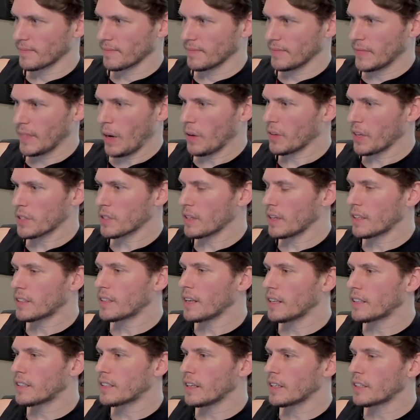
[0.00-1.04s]
No, it doesn't it,
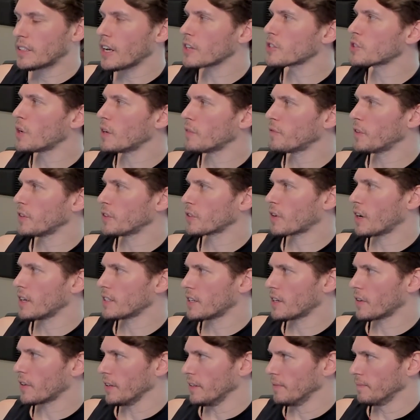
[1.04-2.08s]
it, it does not fit the
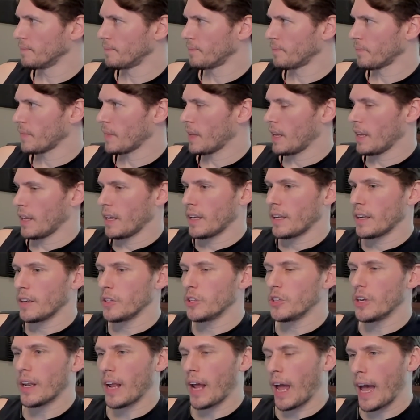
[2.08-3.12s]
criteria.
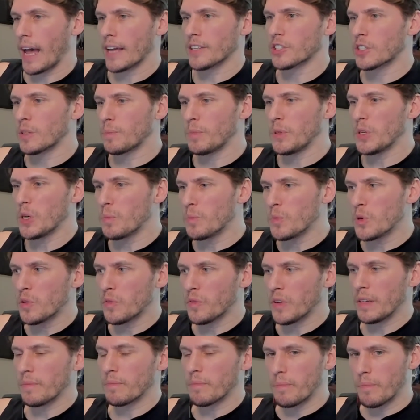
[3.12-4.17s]
It has to be a
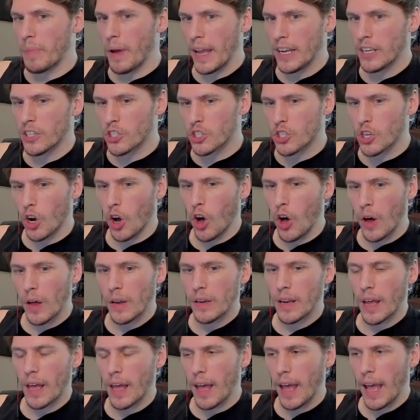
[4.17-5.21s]
movie based
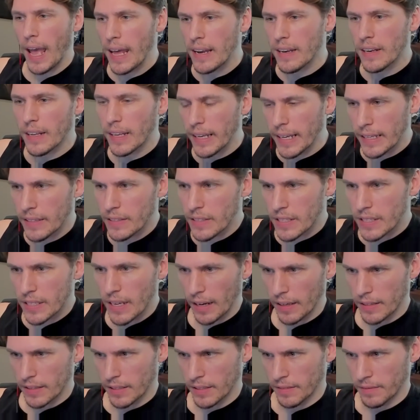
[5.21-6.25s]
on an
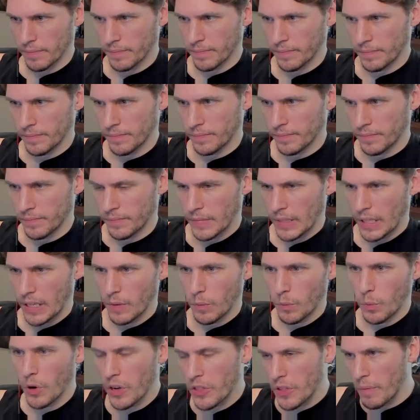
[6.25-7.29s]
insect
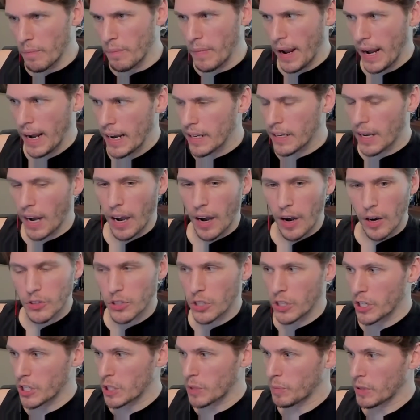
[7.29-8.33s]
where the main
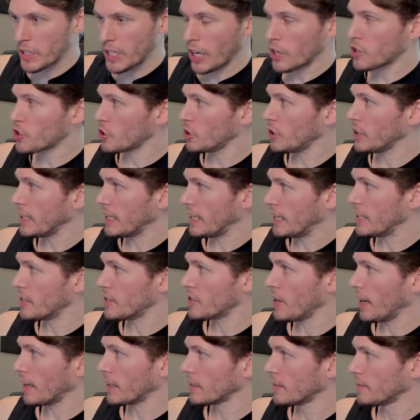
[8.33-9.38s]
character is potentially an
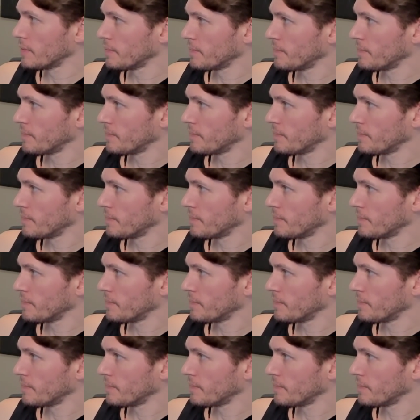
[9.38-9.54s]
insect.